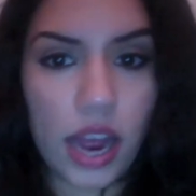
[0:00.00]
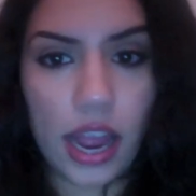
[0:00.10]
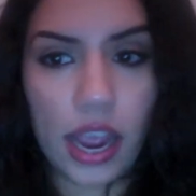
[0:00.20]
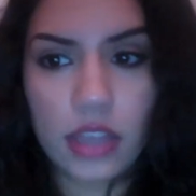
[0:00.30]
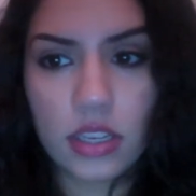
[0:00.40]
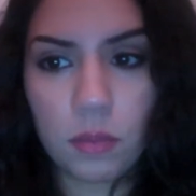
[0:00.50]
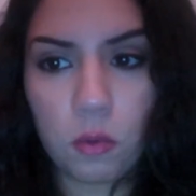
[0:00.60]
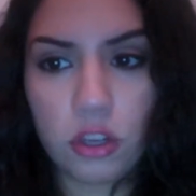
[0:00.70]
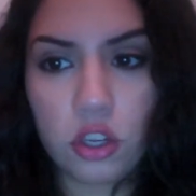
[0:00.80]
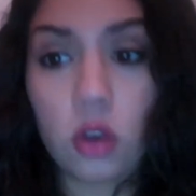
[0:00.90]
I'm
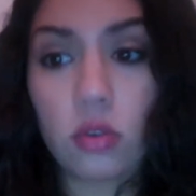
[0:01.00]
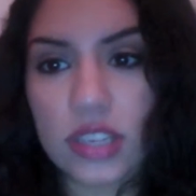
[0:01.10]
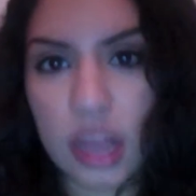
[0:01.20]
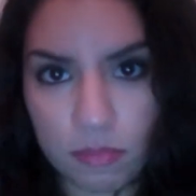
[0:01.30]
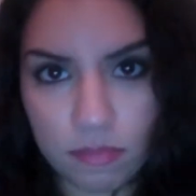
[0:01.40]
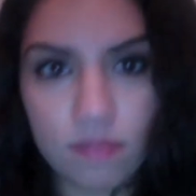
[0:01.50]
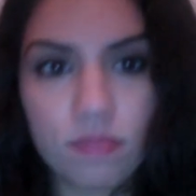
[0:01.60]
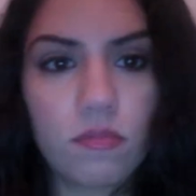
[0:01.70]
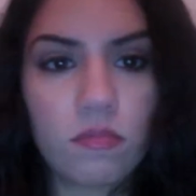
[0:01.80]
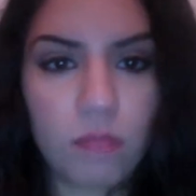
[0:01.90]
going to go step
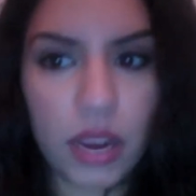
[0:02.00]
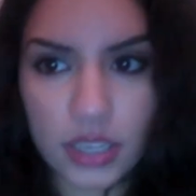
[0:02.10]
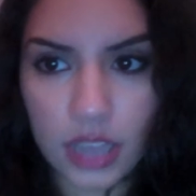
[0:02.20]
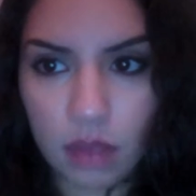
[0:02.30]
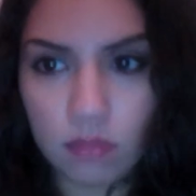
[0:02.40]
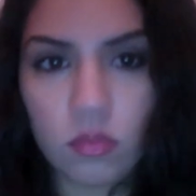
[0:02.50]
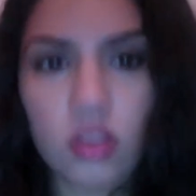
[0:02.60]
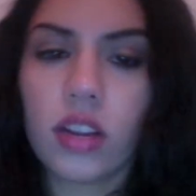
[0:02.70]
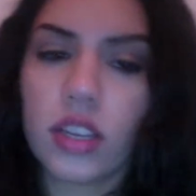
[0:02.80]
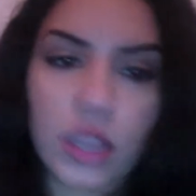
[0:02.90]
by step,
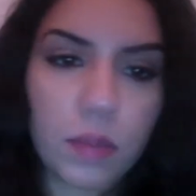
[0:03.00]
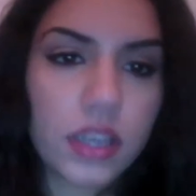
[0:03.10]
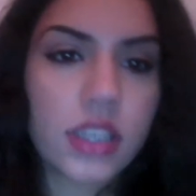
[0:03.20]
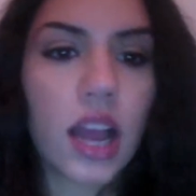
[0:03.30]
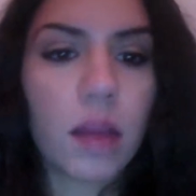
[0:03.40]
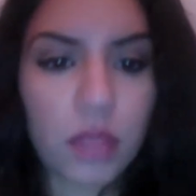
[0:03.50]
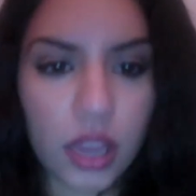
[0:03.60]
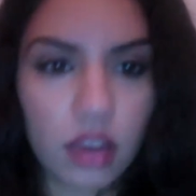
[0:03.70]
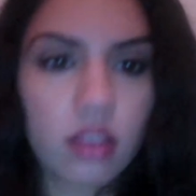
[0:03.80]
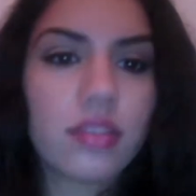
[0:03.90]
well not step by step,
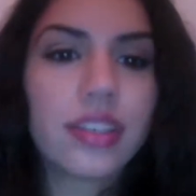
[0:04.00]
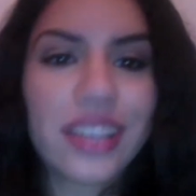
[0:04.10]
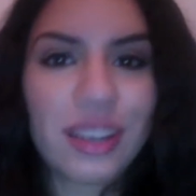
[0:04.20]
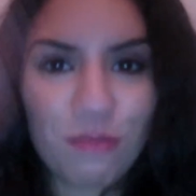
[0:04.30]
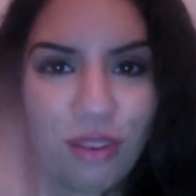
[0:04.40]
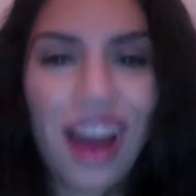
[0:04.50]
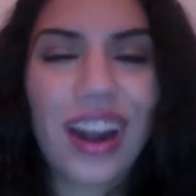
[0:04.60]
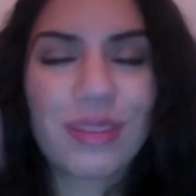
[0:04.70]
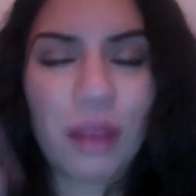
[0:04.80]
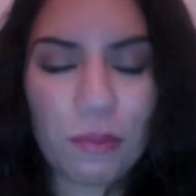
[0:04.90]
like
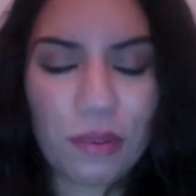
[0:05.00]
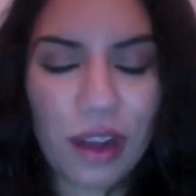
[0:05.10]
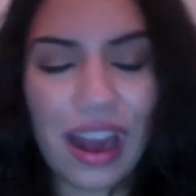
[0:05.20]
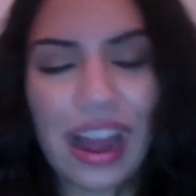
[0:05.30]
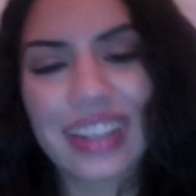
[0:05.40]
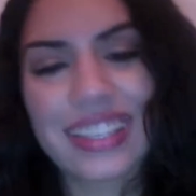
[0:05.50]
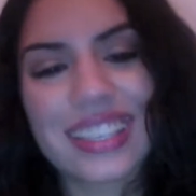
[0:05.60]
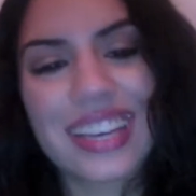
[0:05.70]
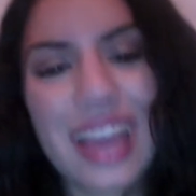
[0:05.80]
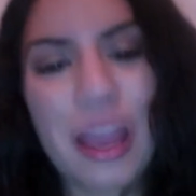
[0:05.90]
product by product,
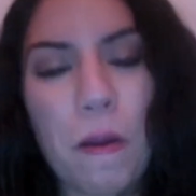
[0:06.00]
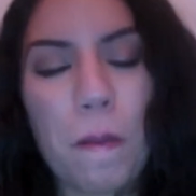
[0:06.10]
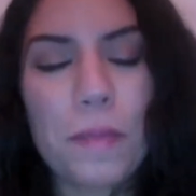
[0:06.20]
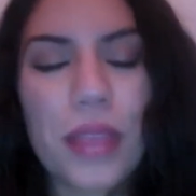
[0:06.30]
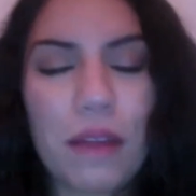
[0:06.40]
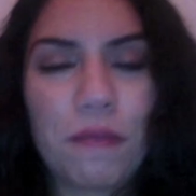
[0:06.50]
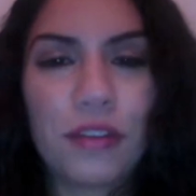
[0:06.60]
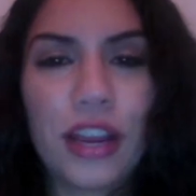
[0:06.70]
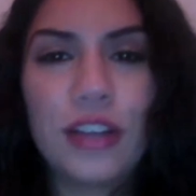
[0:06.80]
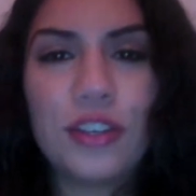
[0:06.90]
and
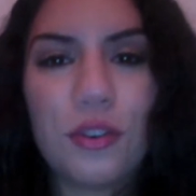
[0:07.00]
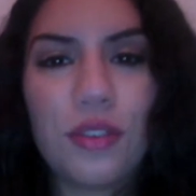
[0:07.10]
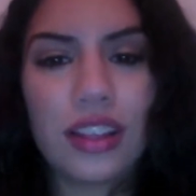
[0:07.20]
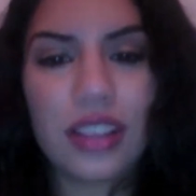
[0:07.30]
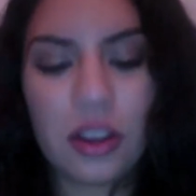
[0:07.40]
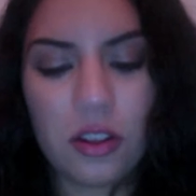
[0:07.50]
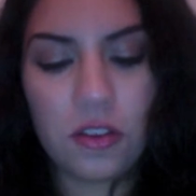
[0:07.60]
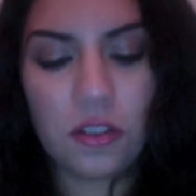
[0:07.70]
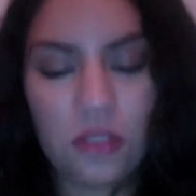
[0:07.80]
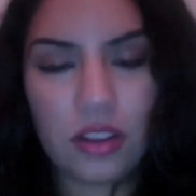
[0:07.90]
read you the
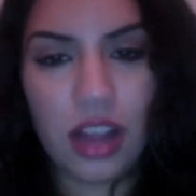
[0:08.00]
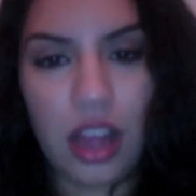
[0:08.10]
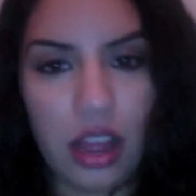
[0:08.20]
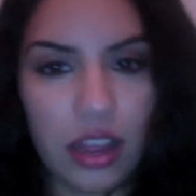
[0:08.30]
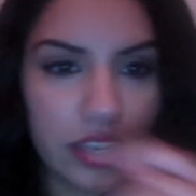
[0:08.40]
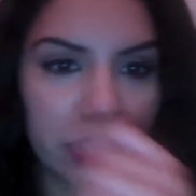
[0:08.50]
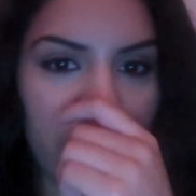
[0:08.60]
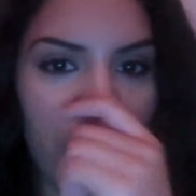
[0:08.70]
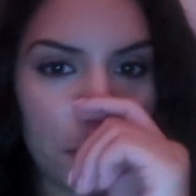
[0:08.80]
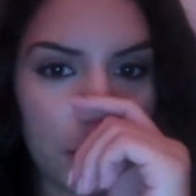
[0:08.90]
little uh,
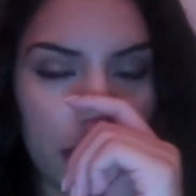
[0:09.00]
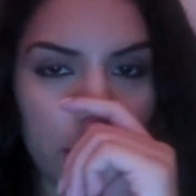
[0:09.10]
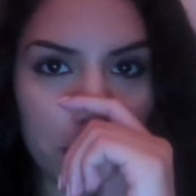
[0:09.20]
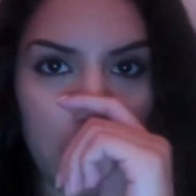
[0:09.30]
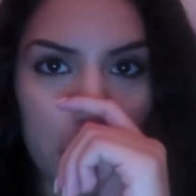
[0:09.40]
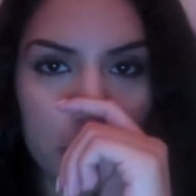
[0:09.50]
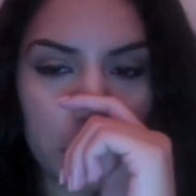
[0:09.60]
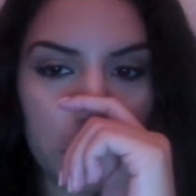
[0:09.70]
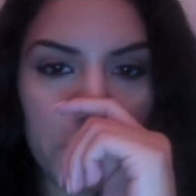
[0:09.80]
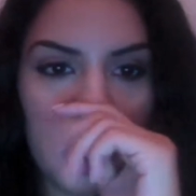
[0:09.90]
timeline I was talking
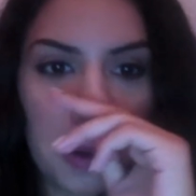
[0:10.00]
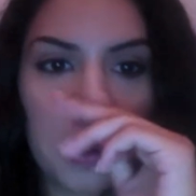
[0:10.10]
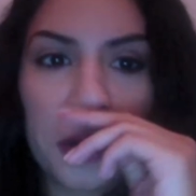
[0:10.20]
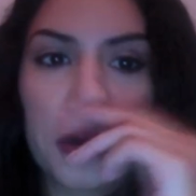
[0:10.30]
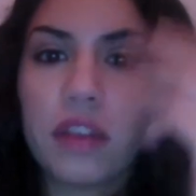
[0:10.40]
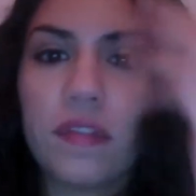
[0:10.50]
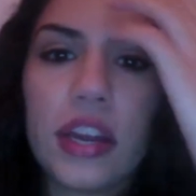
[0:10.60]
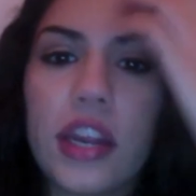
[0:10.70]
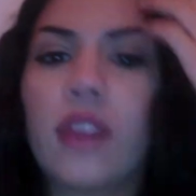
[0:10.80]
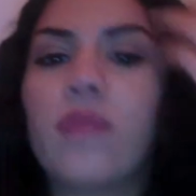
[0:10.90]
to you about earlier in the
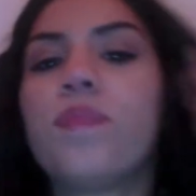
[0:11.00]
video.